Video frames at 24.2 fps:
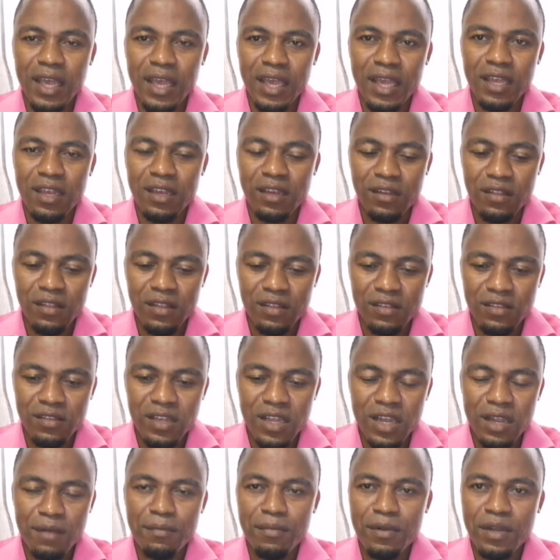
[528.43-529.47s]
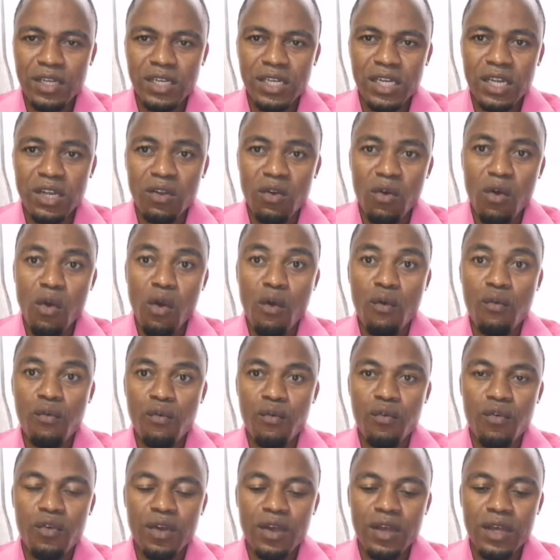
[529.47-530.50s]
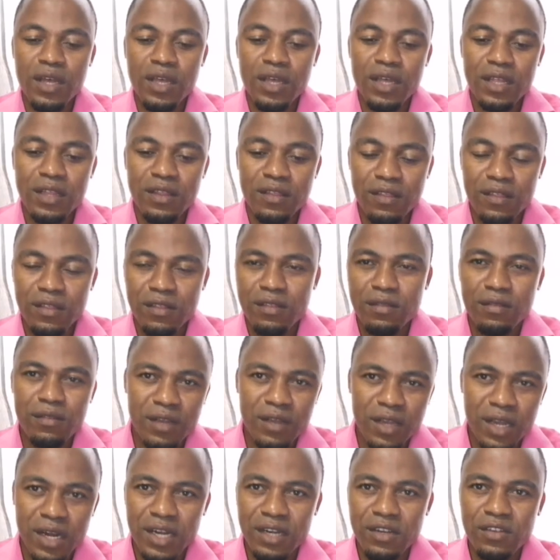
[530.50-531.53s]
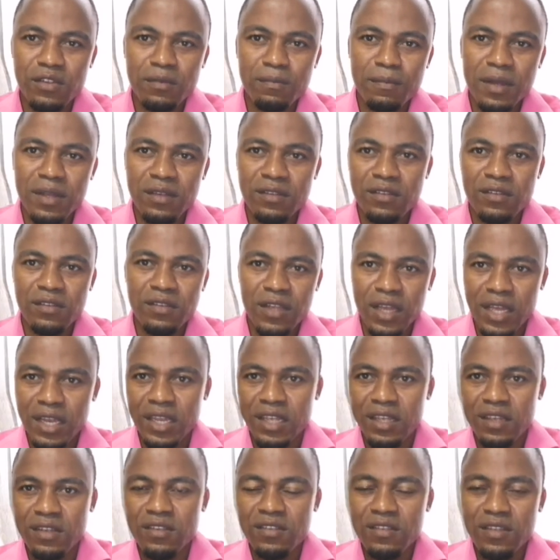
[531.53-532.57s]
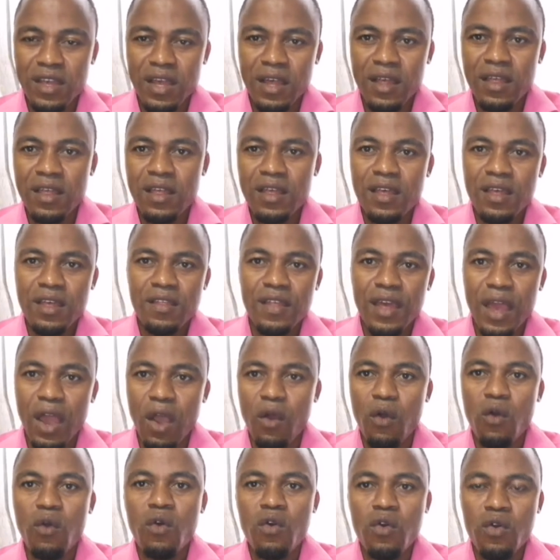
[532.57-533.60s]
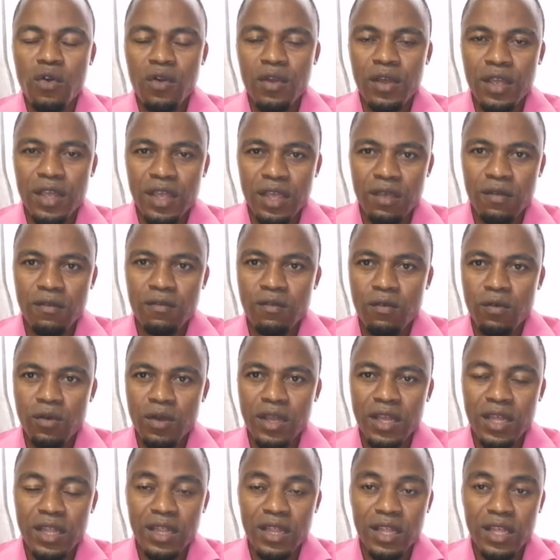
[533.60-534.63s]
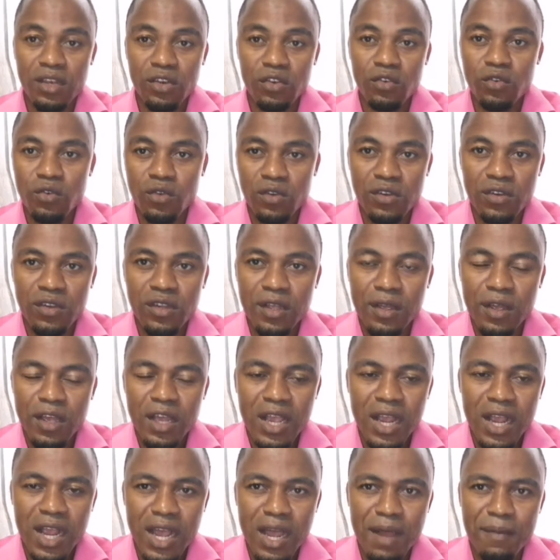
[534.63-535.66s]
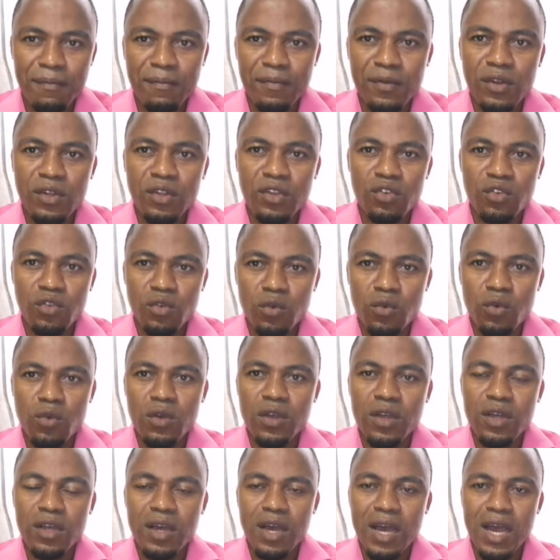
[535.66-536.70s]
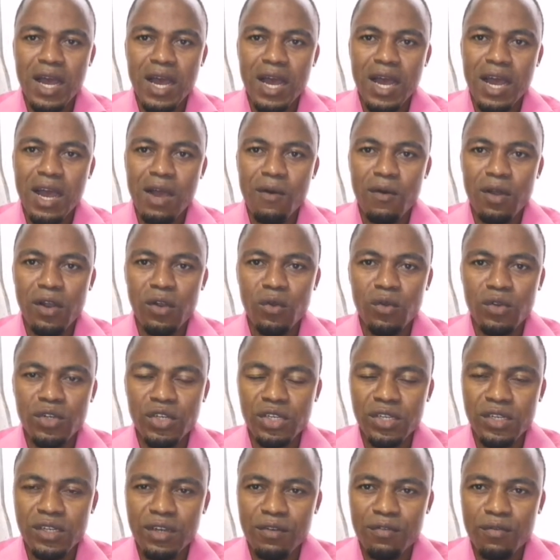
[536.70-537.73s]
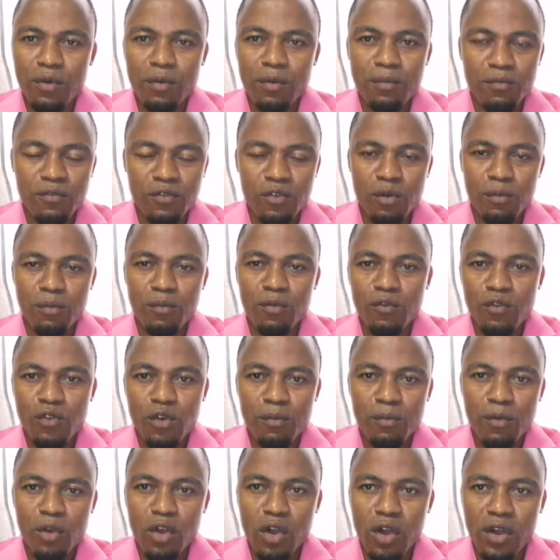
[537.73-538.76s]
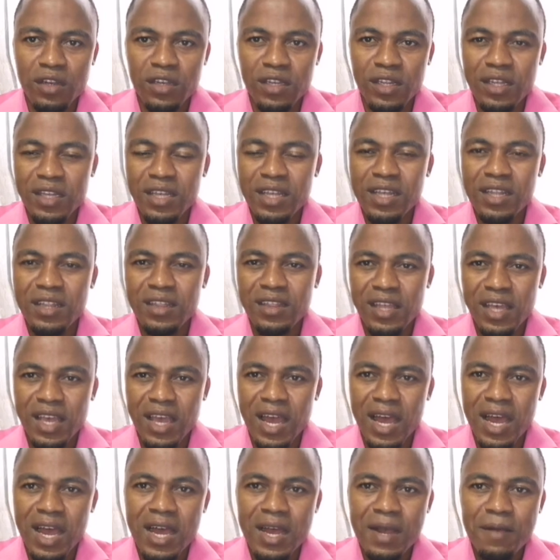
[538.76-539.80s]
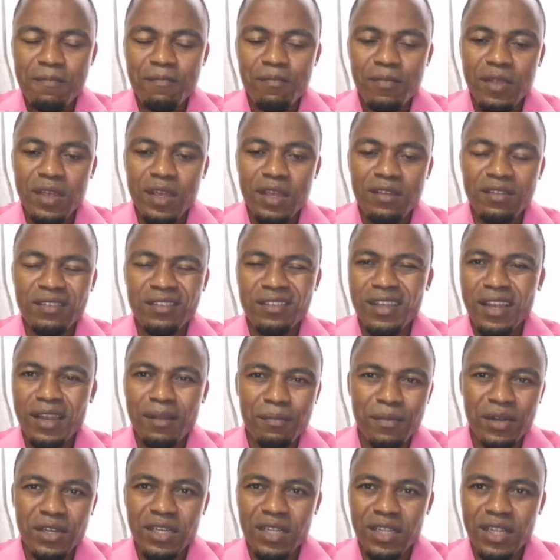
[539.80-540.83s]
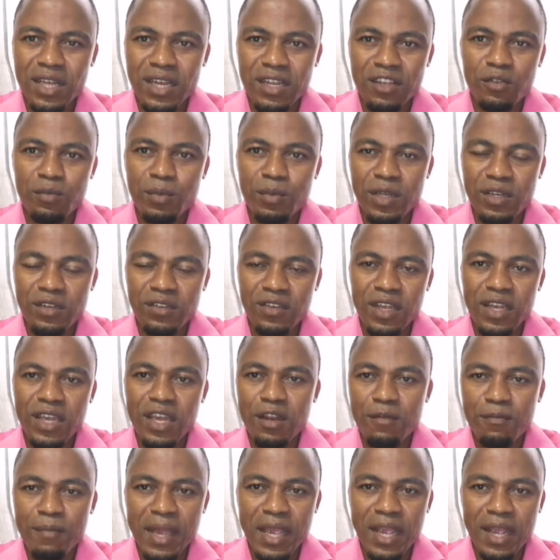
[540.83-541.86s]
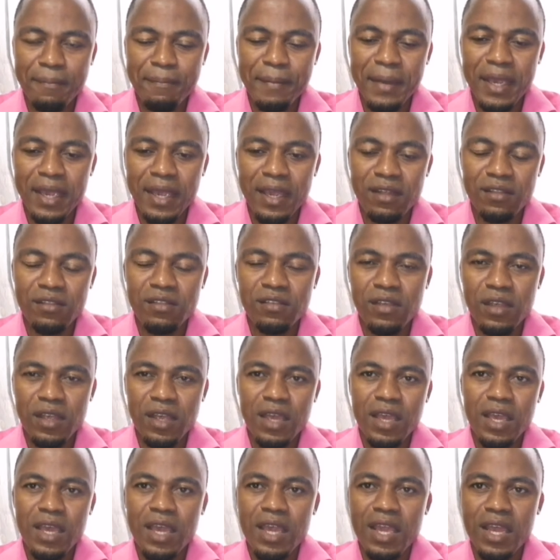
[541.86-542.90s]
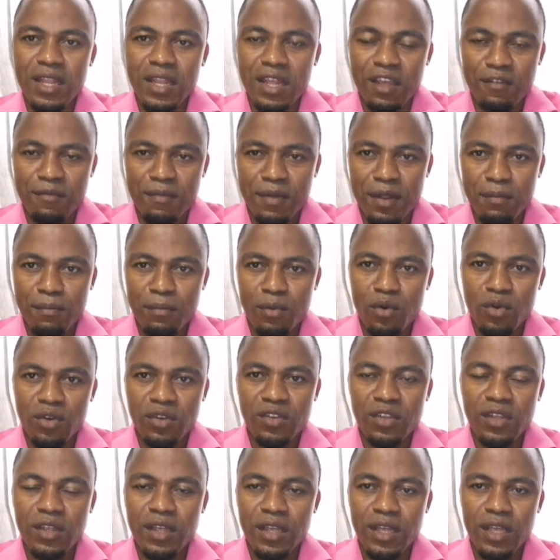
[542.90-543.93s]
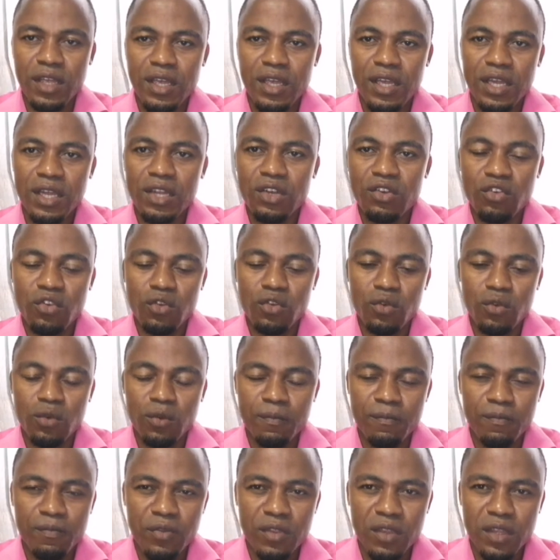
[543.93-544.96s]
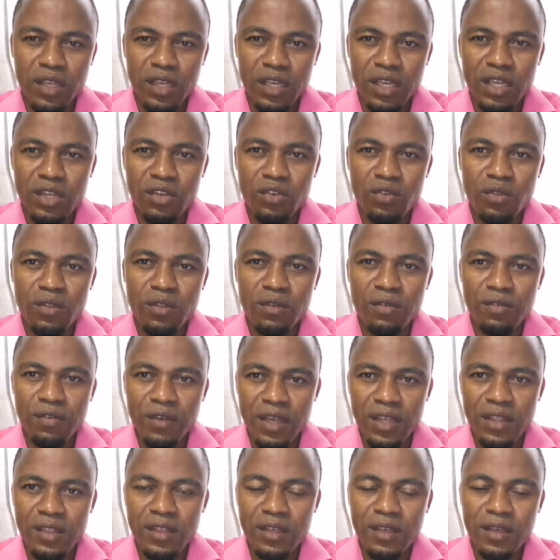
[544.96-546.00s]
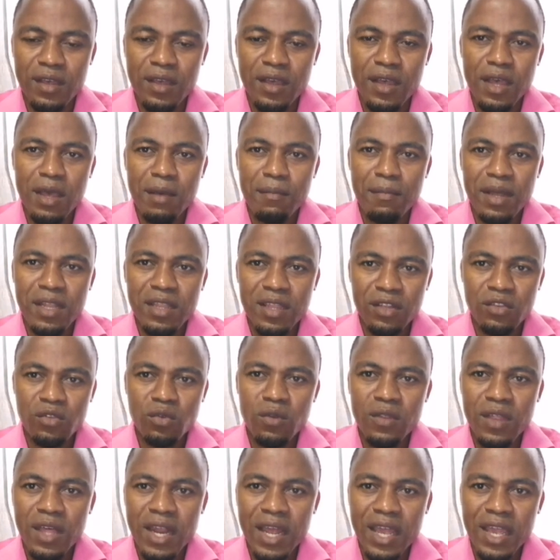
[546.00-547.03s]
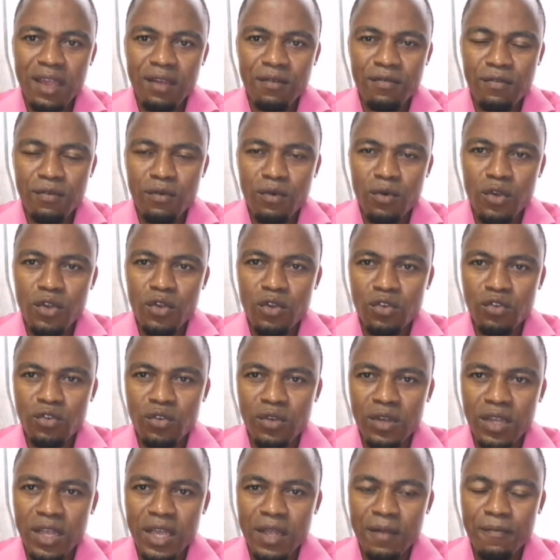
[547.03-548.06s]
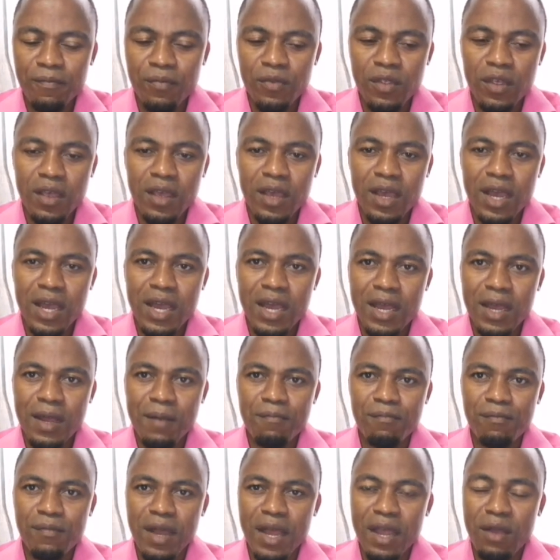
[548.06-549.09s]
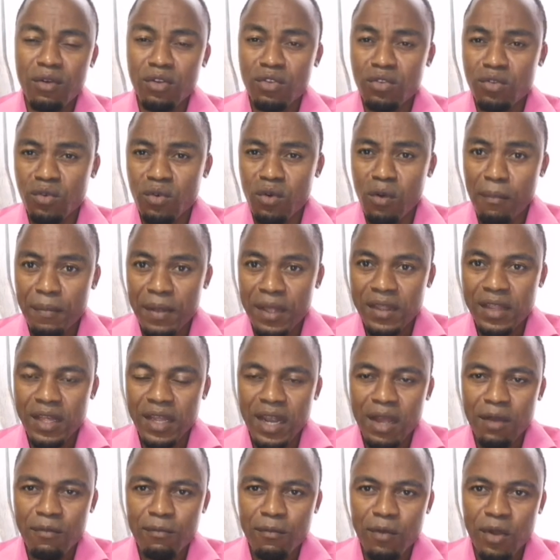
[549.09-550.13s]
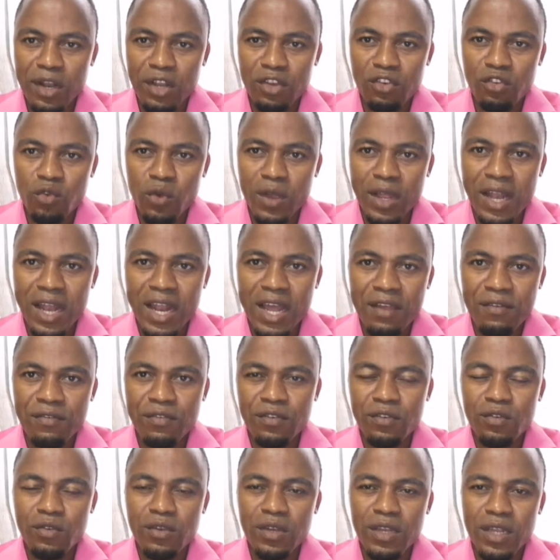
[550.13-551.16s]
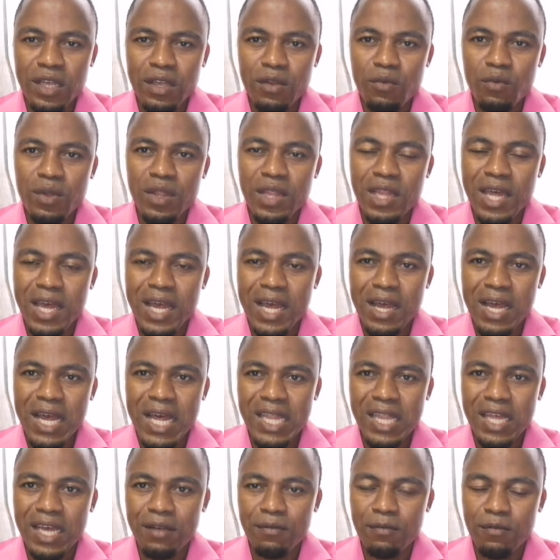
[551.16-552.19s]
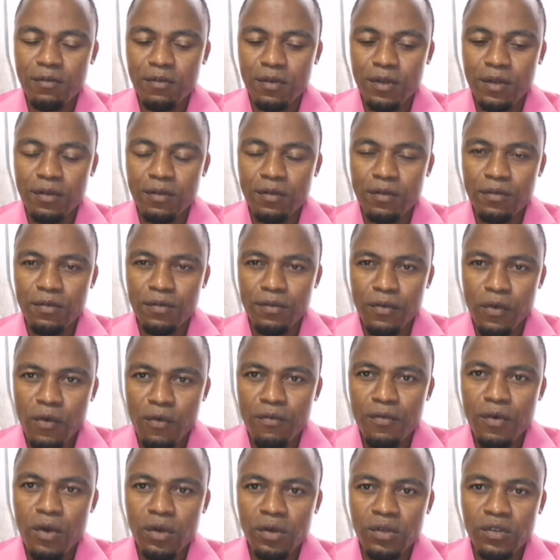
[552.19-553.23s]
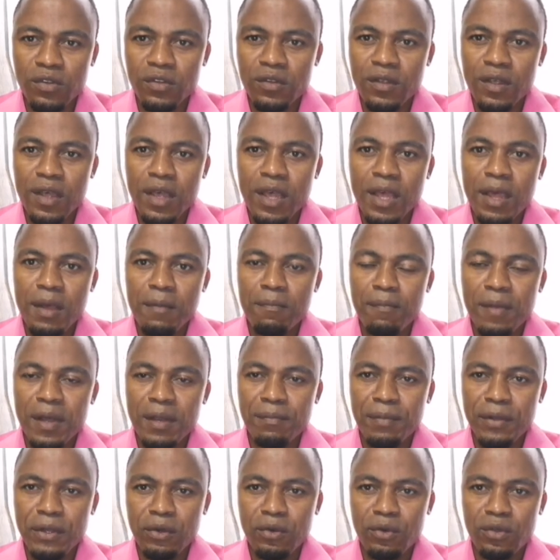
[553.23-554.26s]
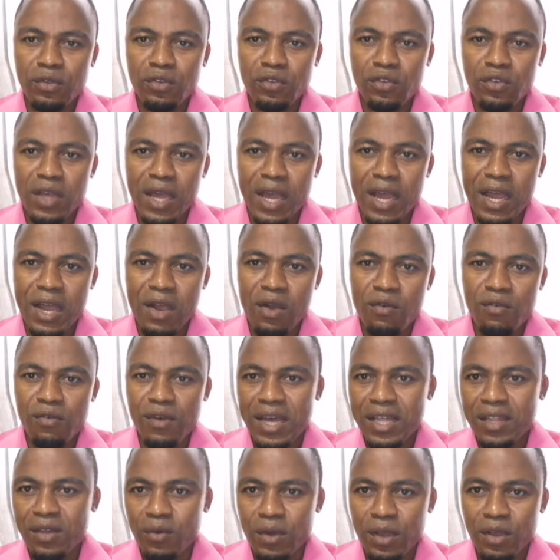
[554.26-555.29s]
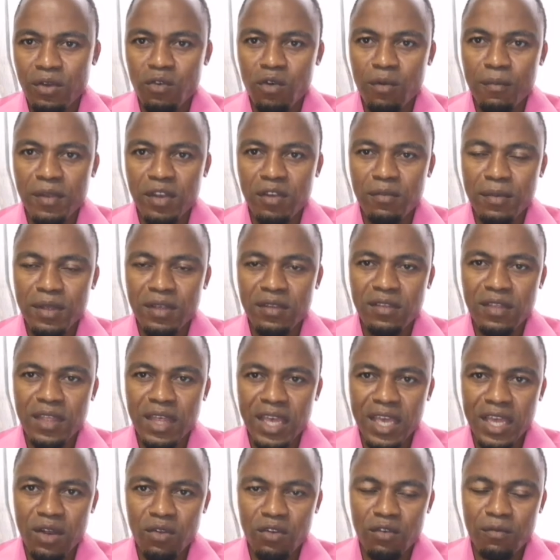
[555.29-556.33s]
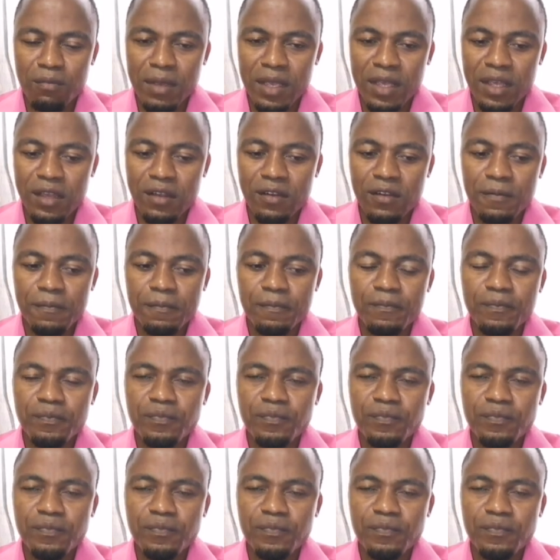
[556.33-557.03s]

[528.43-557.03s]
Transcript: And the celebration of Christmas and Easter, they are all evil. They do not come to our Lord from God. They are a celebration that has been taken by pagans, and they have been brought into the faith. But that's all that I have for you today. I was hoping that I'm going to do a live today with other folks, but because of other work commitments, they cannot make it.